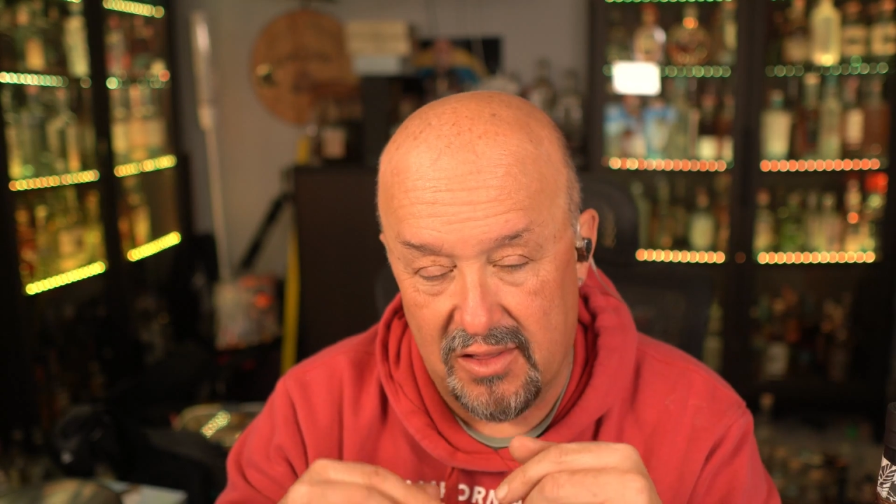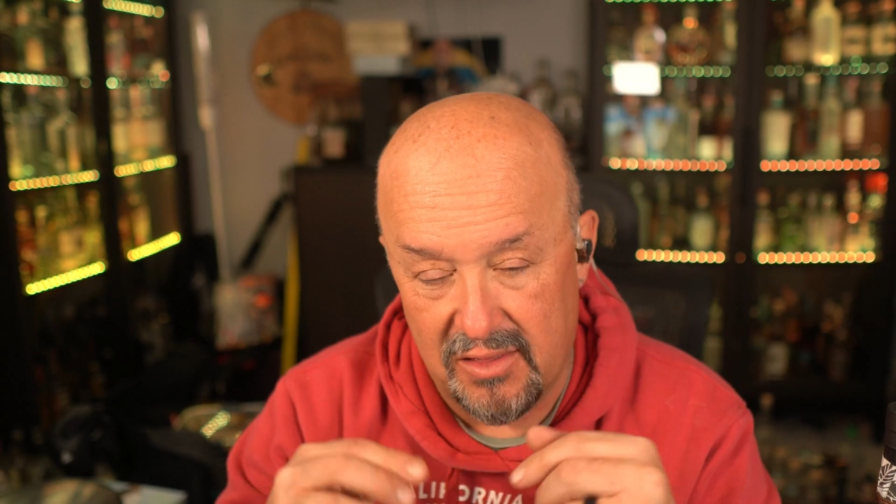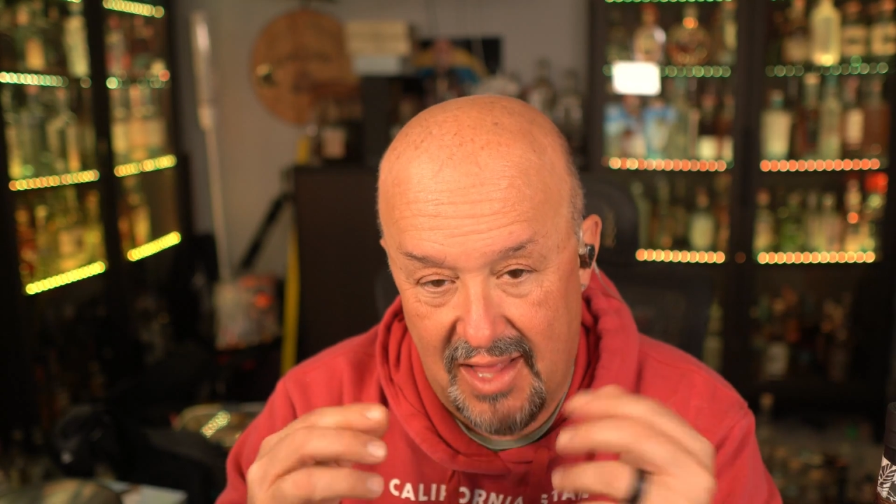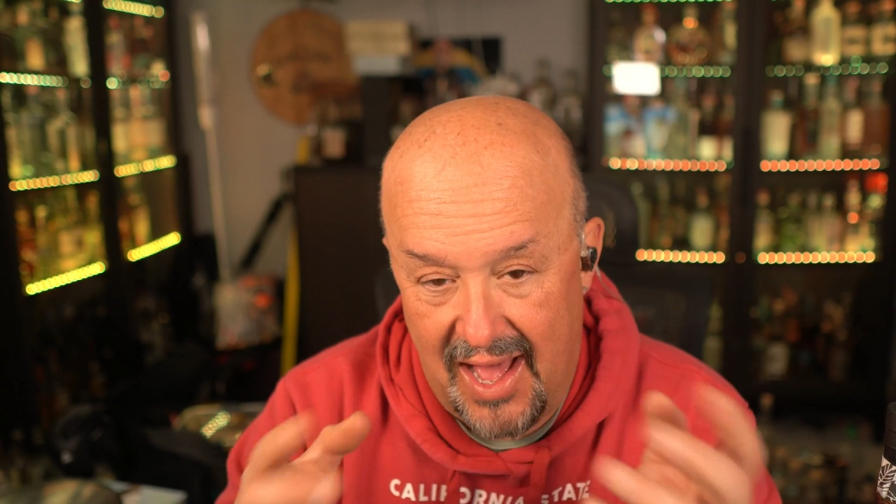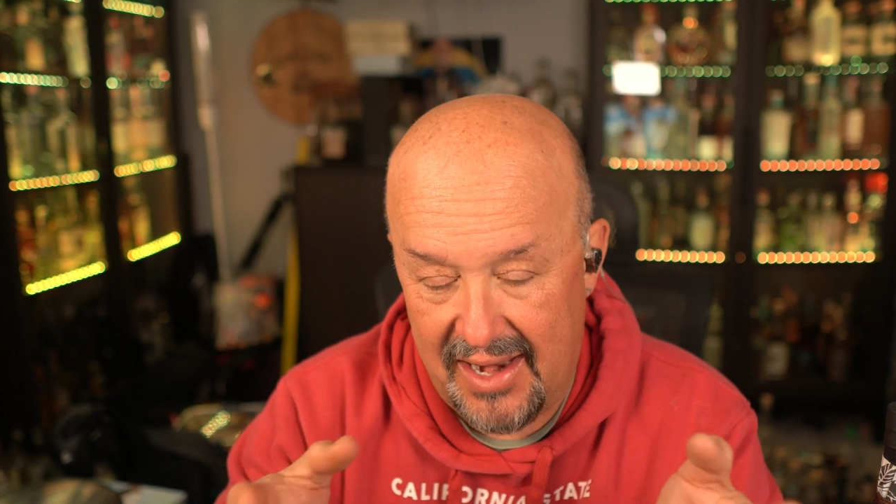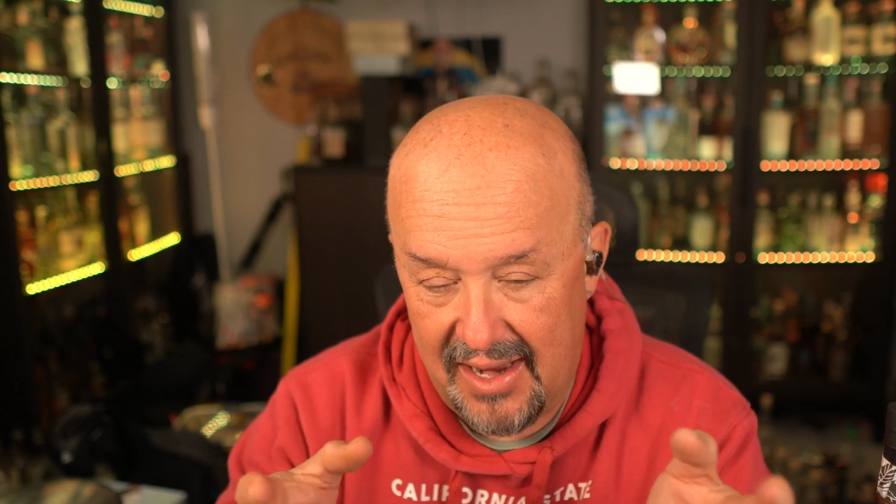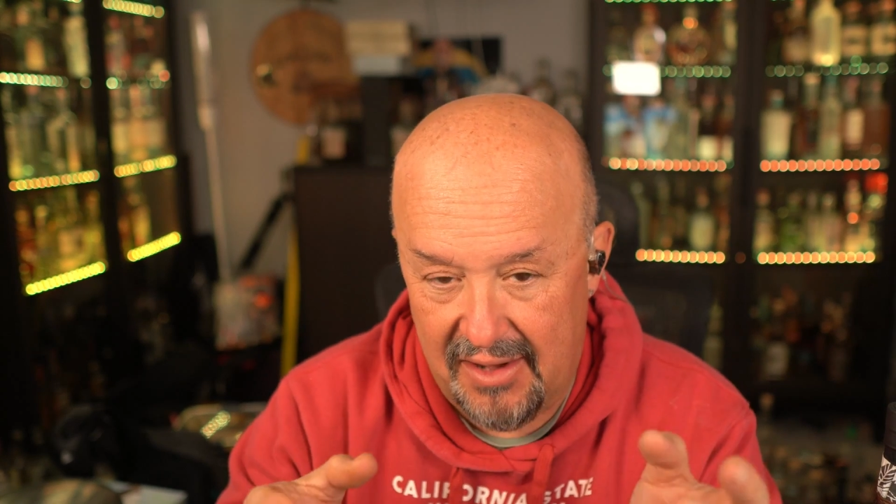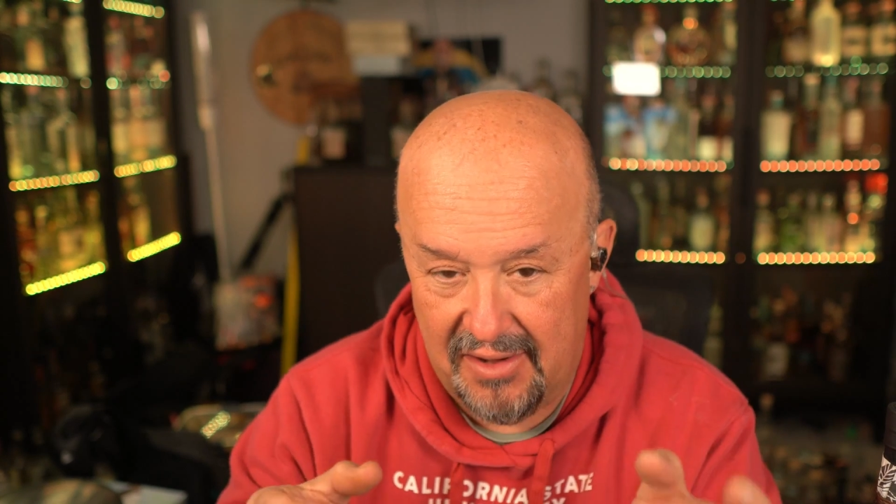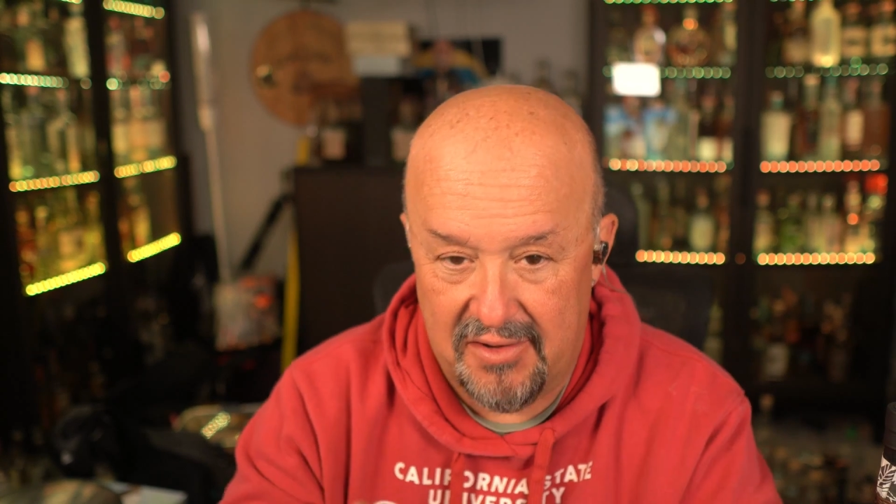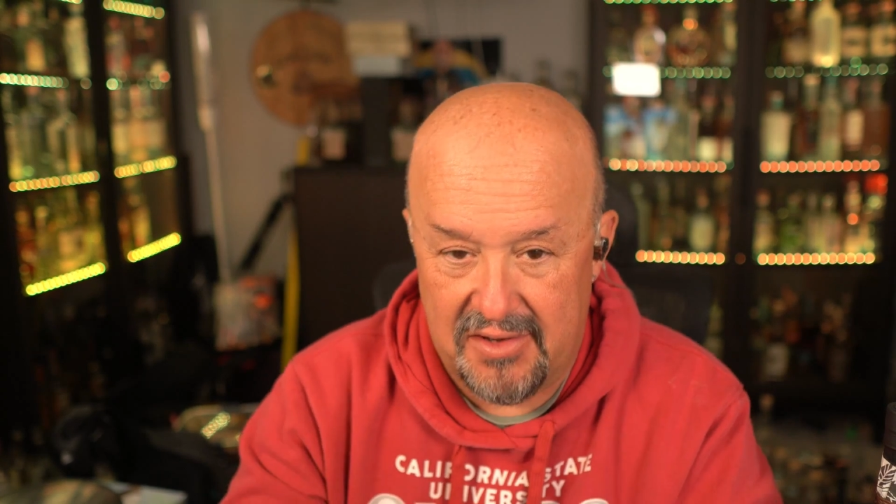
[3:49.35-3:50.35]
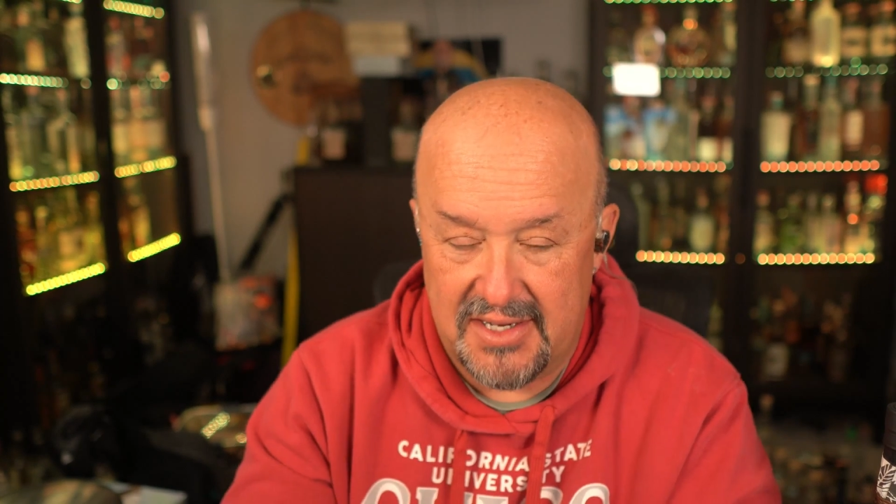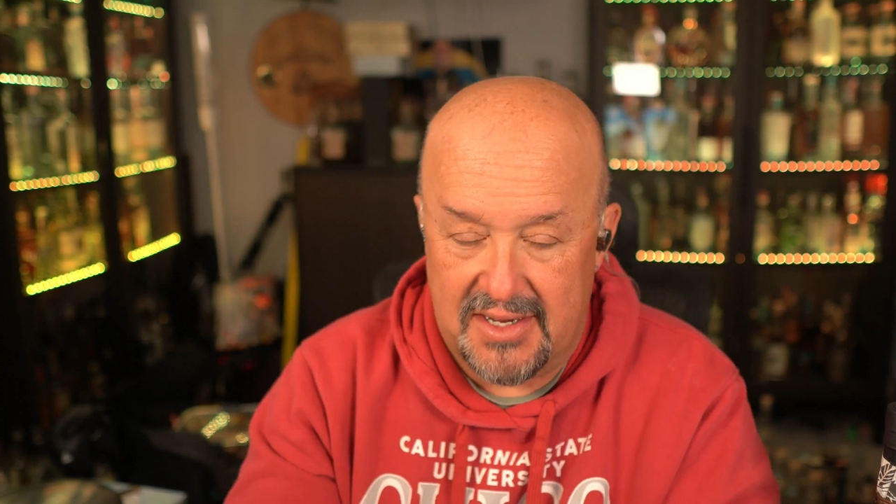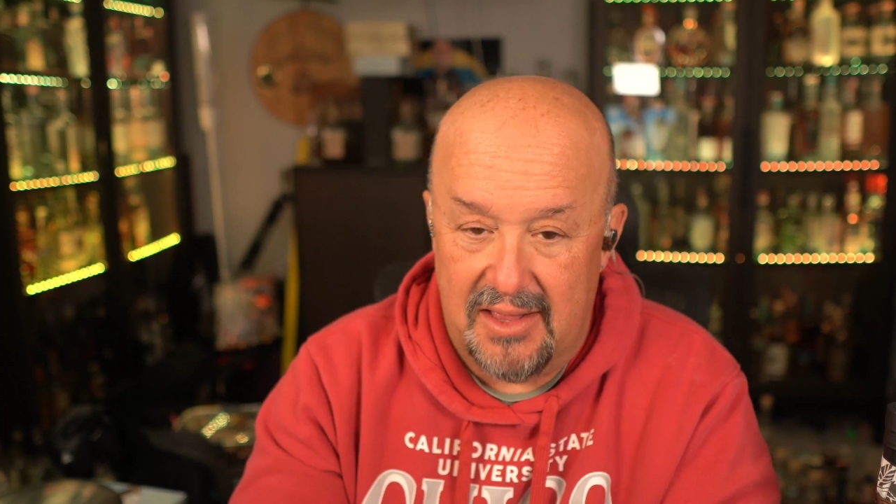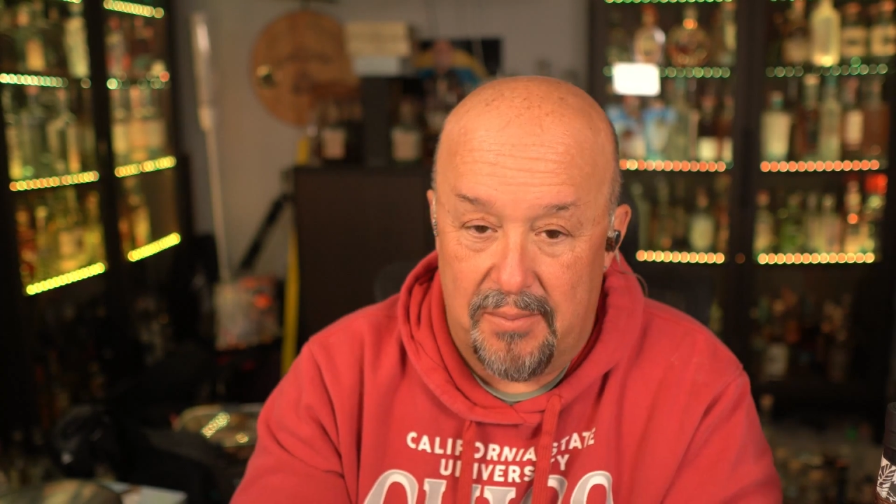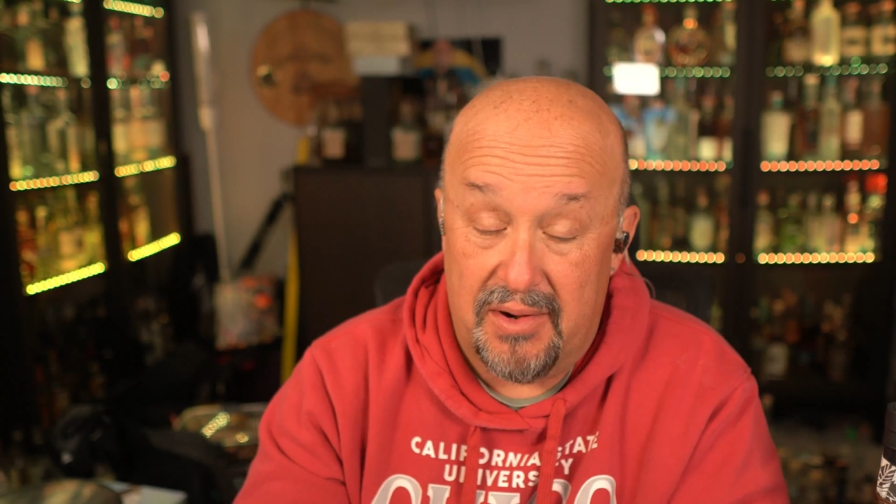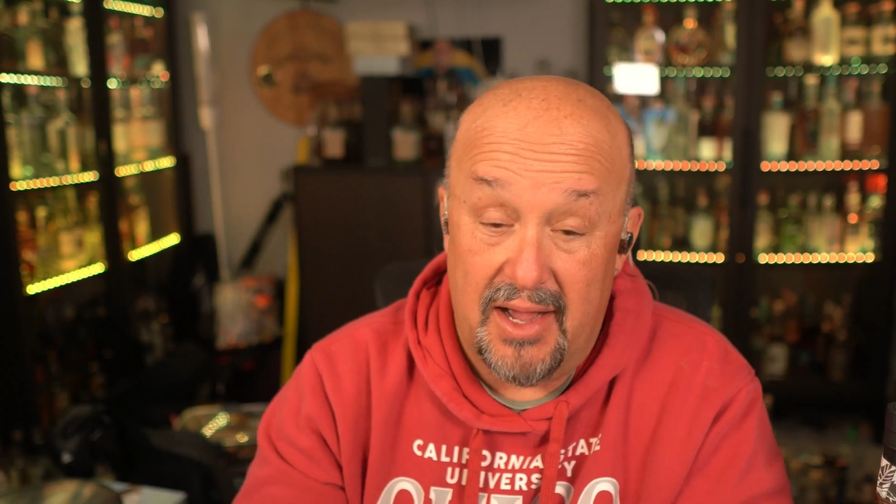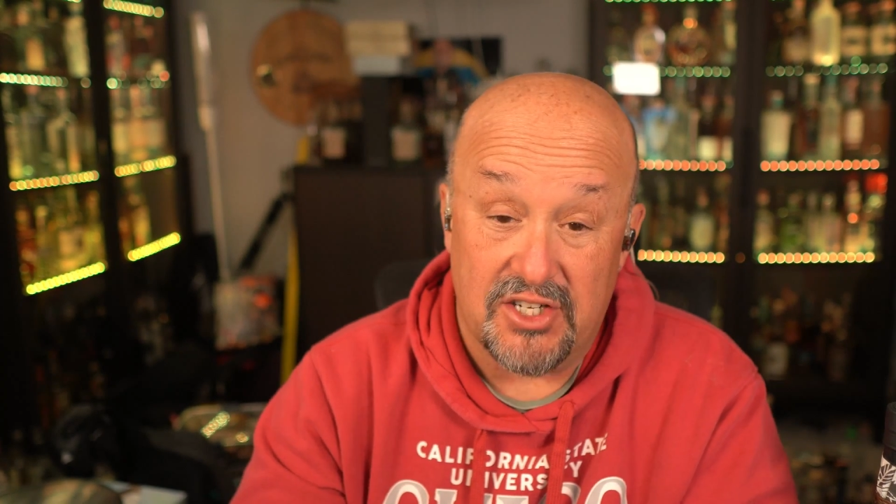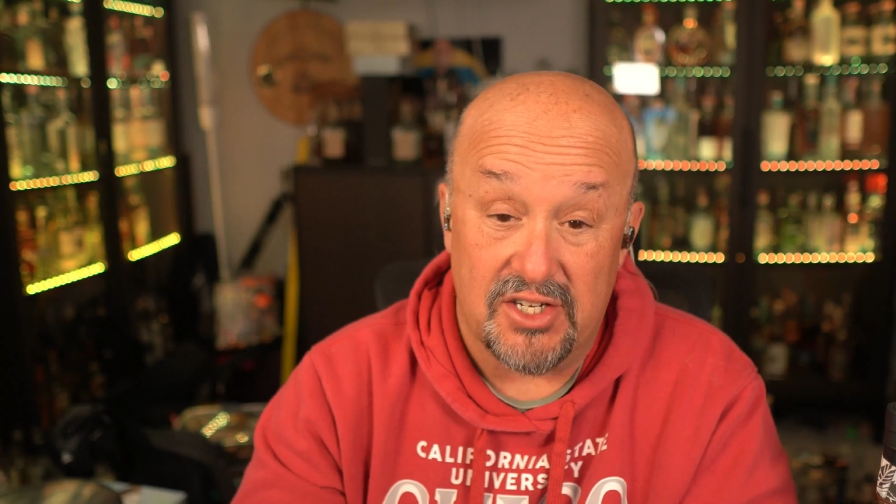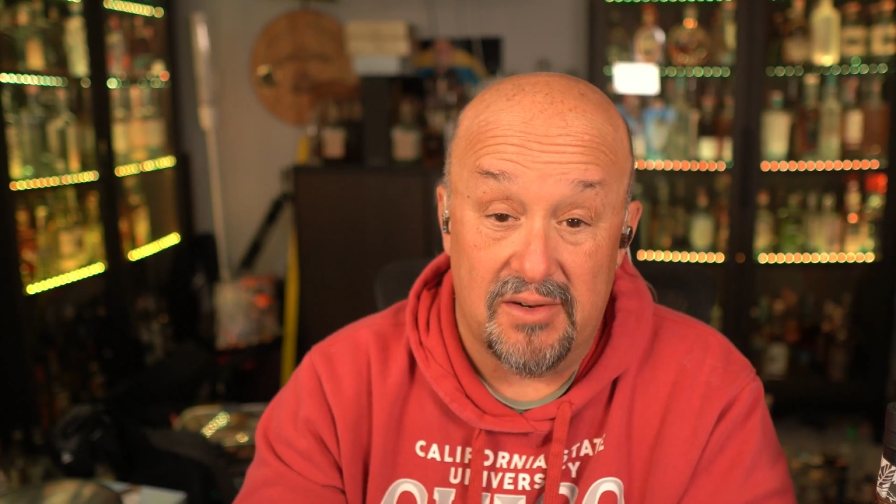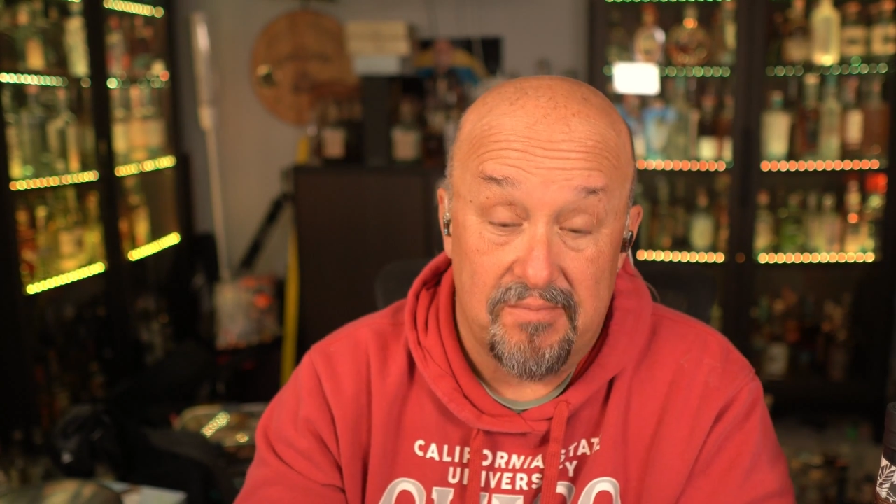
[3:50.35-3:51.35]
lot in tequila
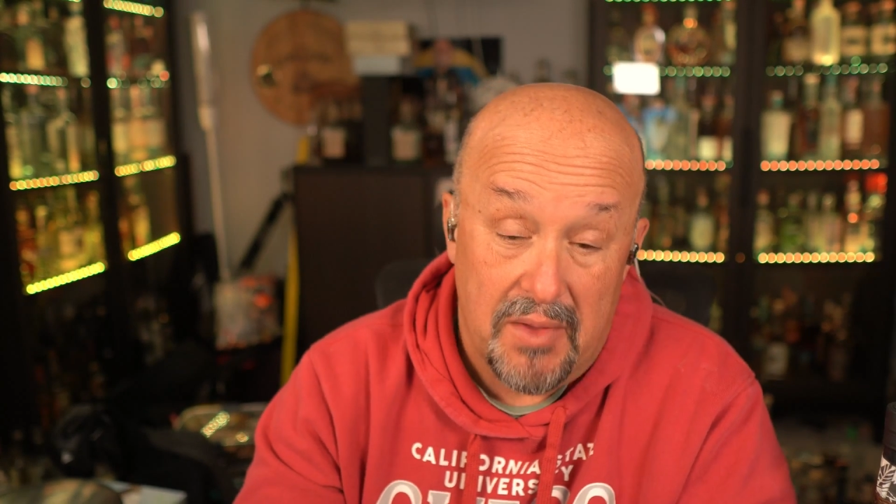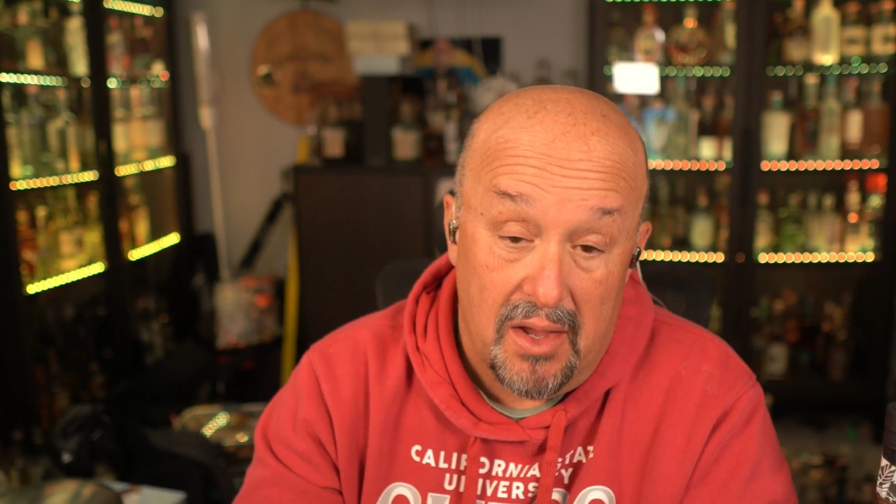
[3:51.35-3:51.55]
production